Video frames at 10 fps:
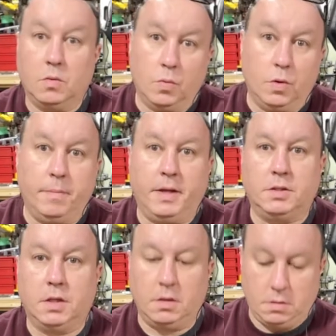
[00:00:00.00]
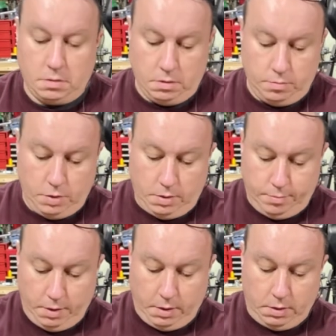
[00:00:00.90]
Would have made sense. Just put the
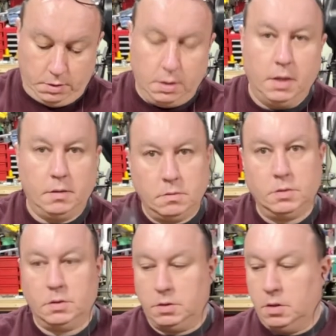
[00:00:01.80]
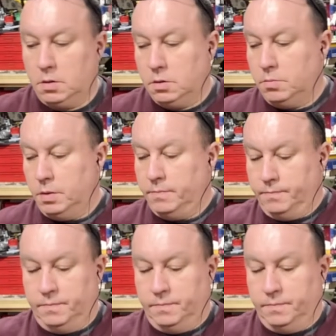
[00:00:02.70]
plug on the side and use the charger, but